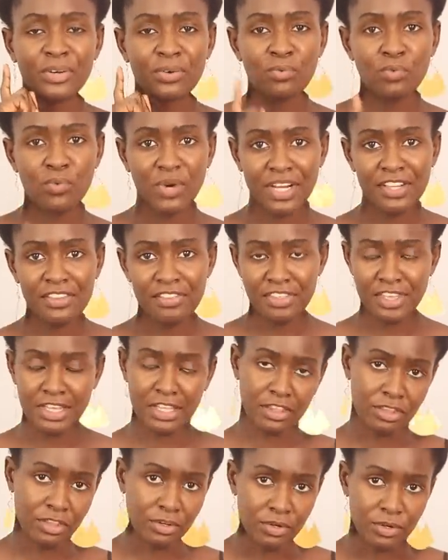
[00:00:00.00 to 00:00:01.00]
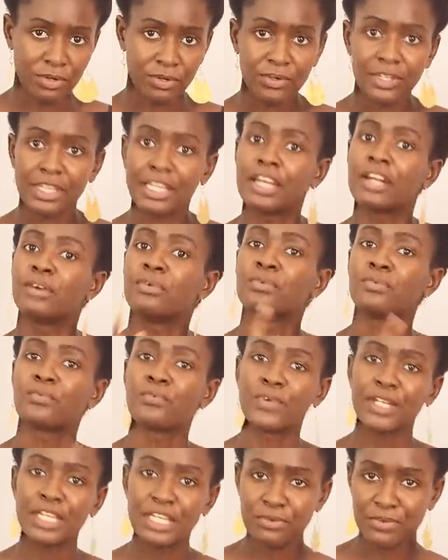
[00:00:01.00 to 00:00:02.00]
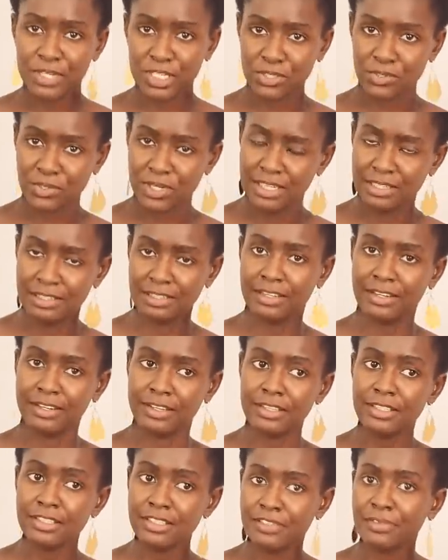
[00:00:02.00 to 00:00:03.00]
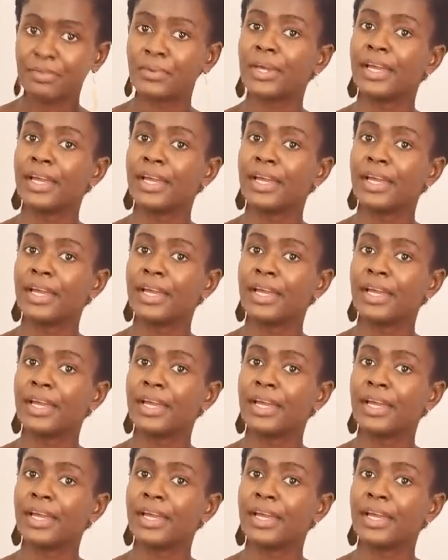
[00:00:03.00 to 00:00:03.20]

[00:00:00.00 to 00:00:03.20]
One thing though that I really want to highlight